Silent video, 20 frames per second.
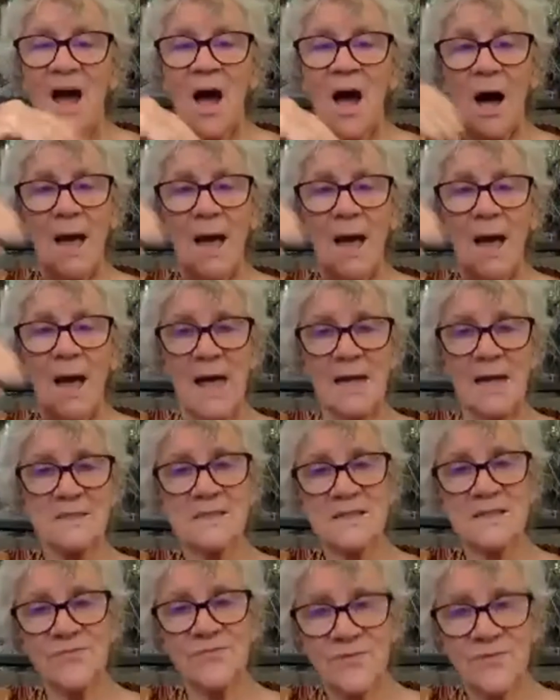I had to
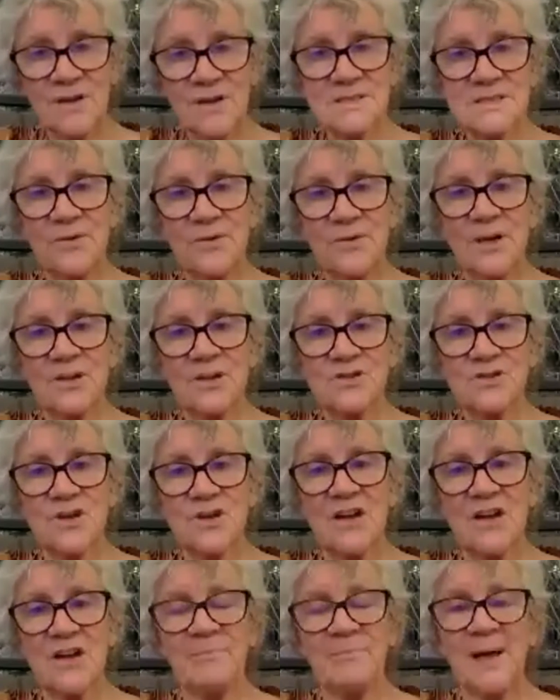defrost so I could
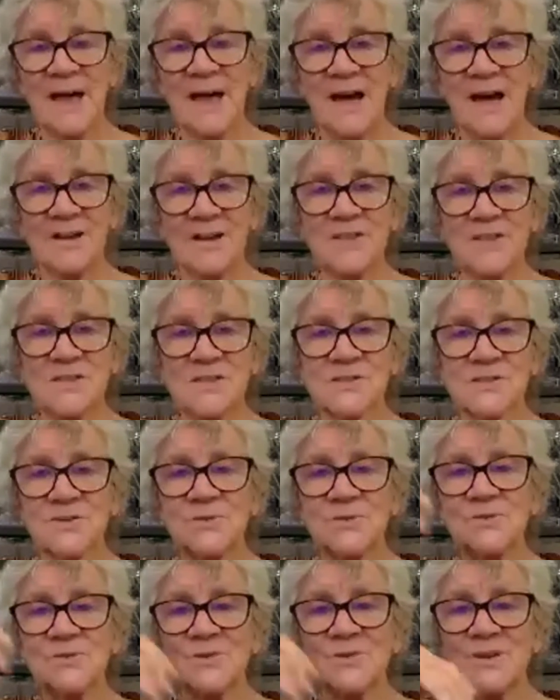drive my car to the
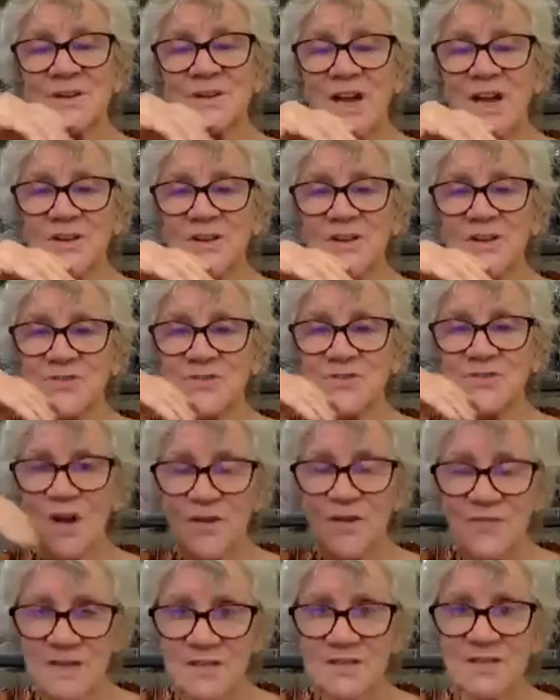school. And I drove
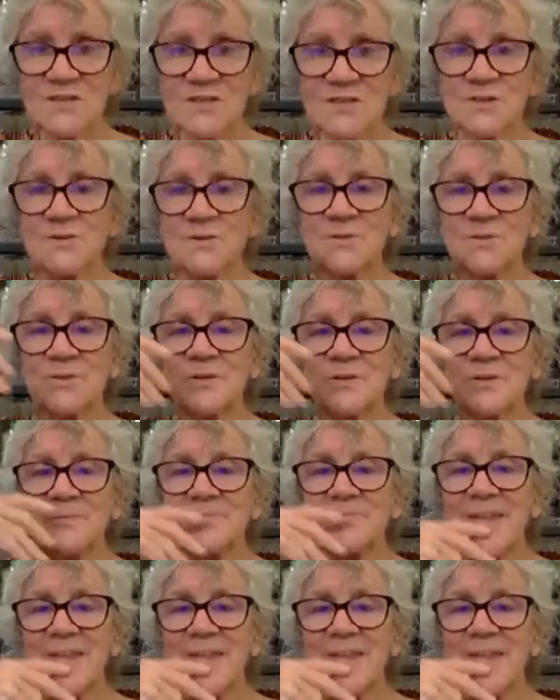into the school,